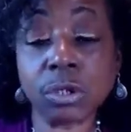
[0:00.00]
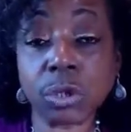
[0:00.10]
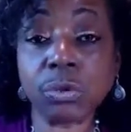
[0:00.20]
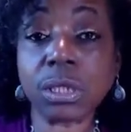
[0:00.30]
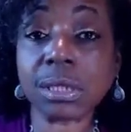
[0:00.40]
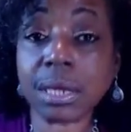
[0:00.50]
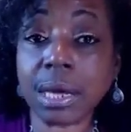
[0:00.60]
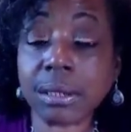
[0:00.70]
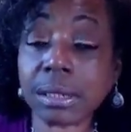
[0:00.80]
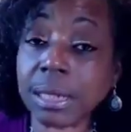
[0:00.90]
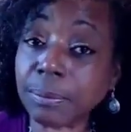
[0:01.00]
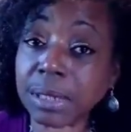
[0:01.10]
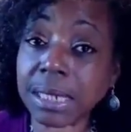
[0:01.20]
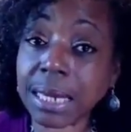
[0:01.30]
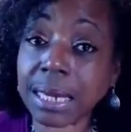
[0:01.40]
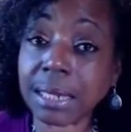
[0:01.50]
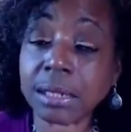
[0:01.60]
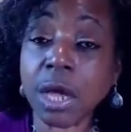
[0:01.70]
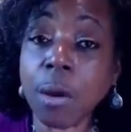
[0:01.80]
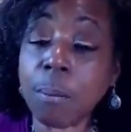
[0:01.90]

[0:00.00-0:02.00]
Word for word: to discuss some tickets